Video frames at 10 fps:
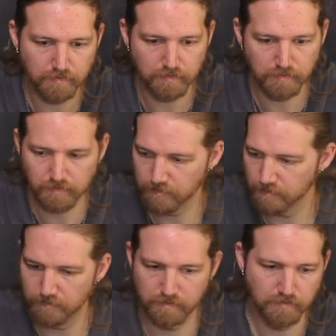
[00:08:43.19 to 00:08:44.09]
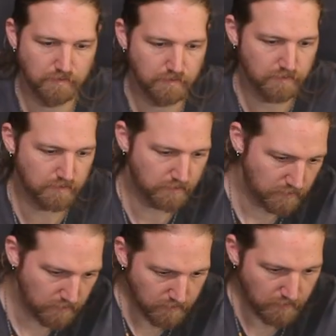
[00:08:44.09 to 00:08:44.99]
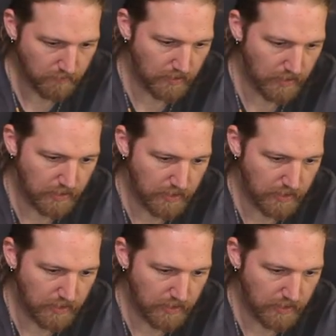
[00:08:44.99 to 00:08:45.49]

Nobody speaks.